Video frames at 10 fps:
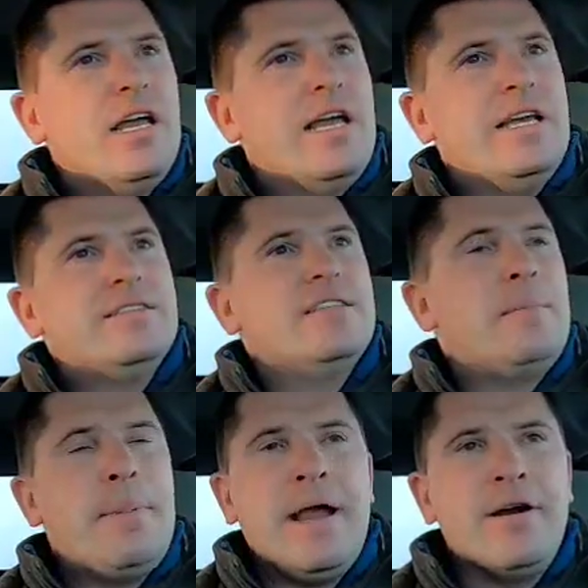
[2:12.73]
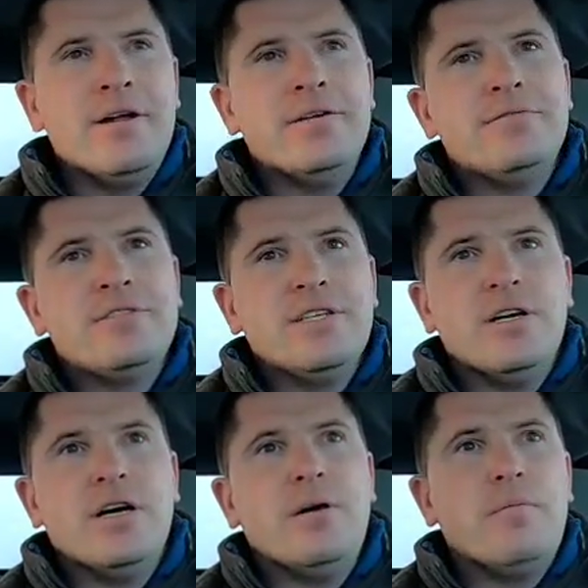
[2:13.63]
It's imperative
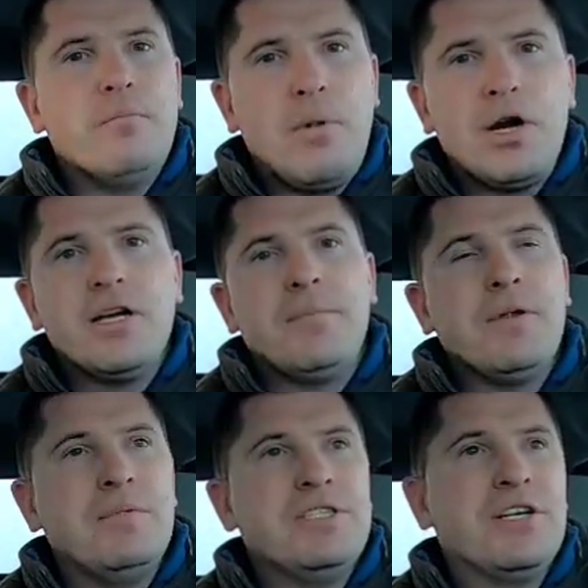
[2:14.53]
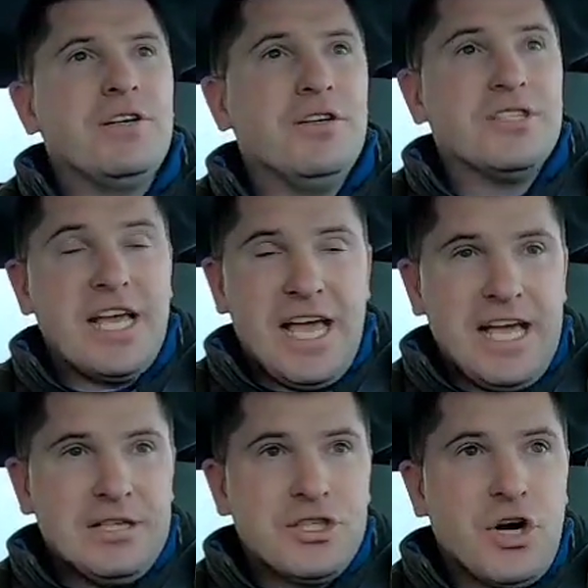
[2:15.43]
to mark up your materials
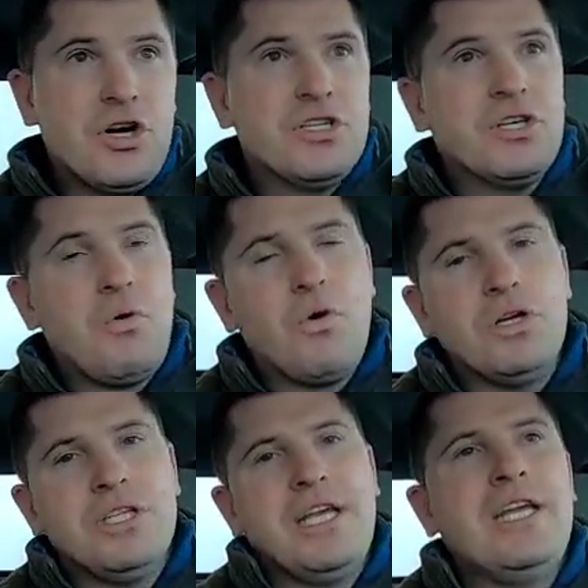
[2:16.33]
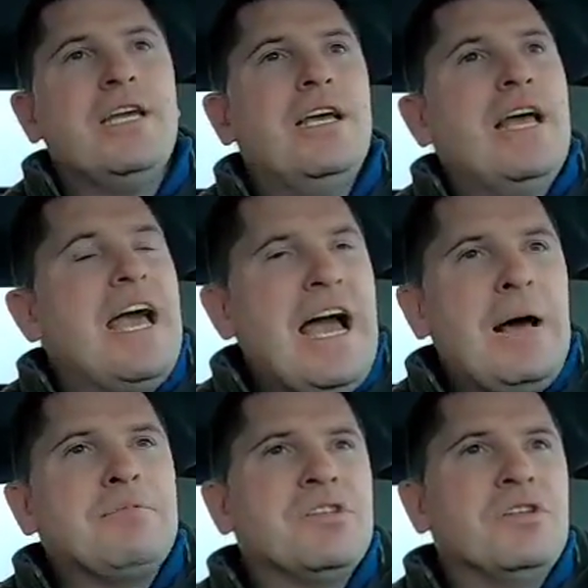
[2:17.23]
and charge accordingly.
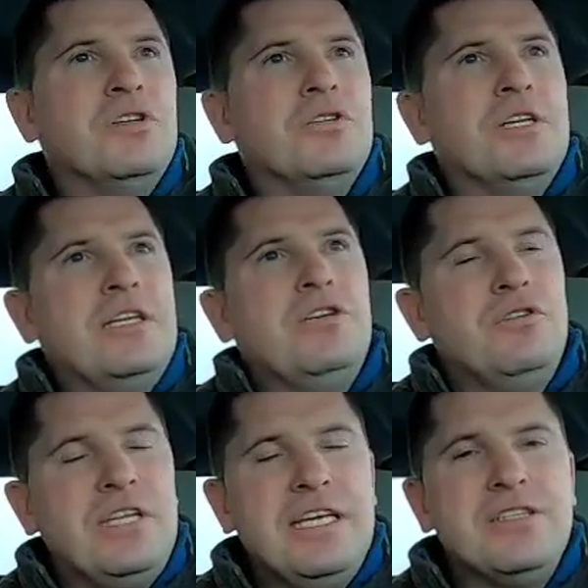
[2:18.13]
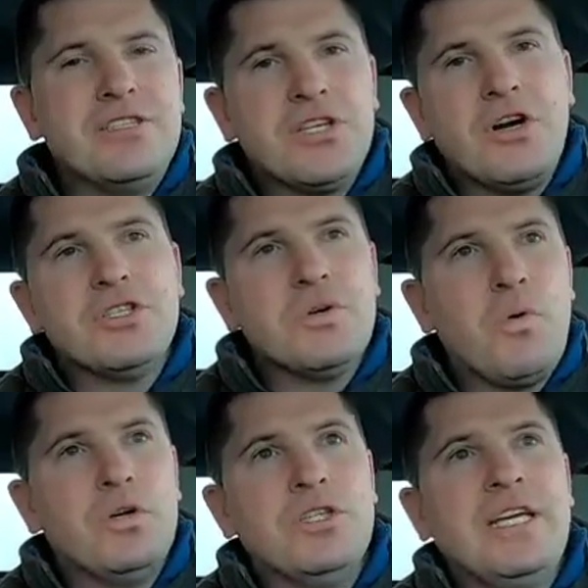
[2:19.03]
Absolutely, you need to charge
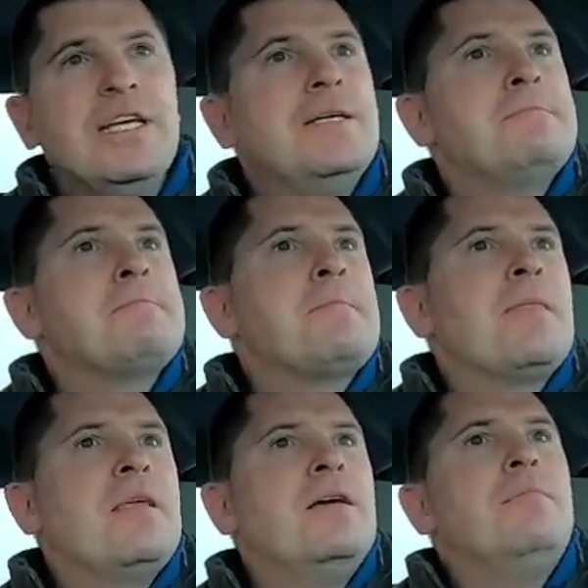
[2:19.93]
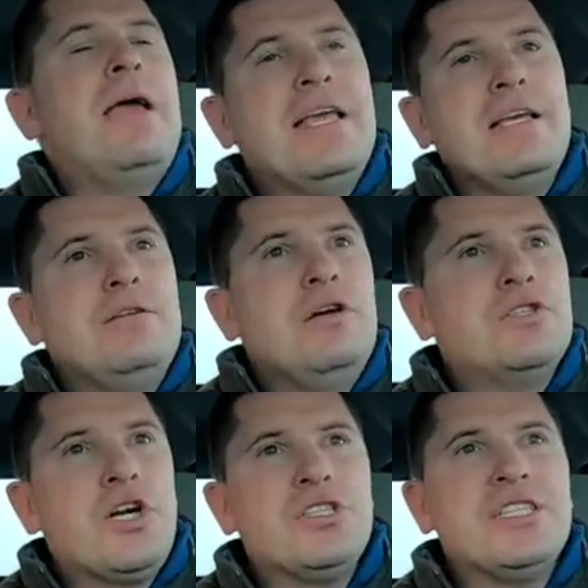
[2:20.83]
accordingly.
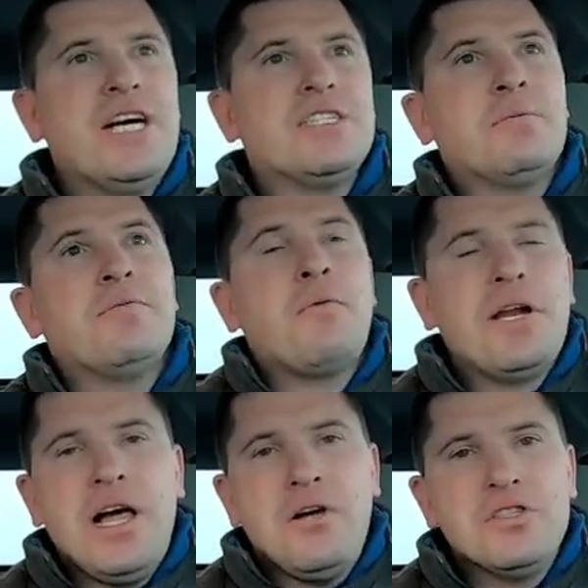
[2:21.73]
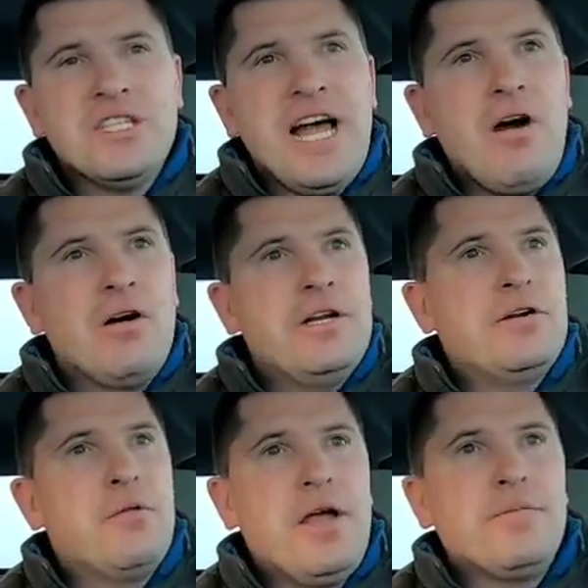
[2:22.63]
Charging a customer $40 an hour and
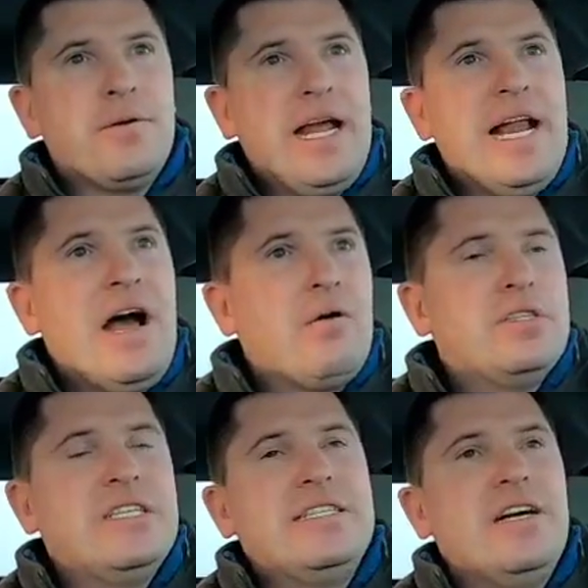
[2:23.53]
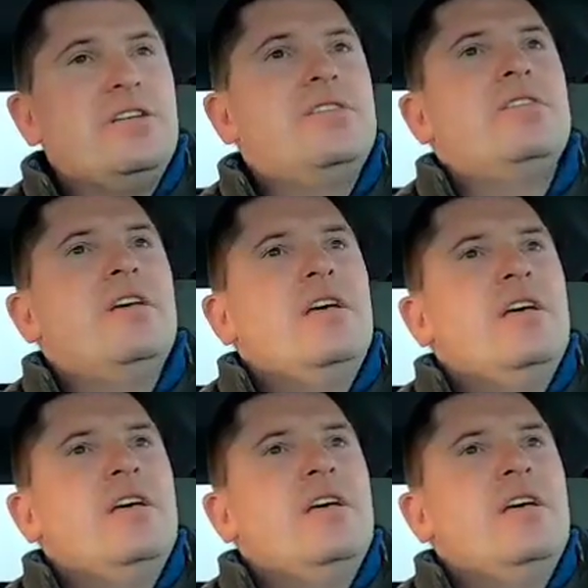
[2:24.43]
you're there for 8 hours, it does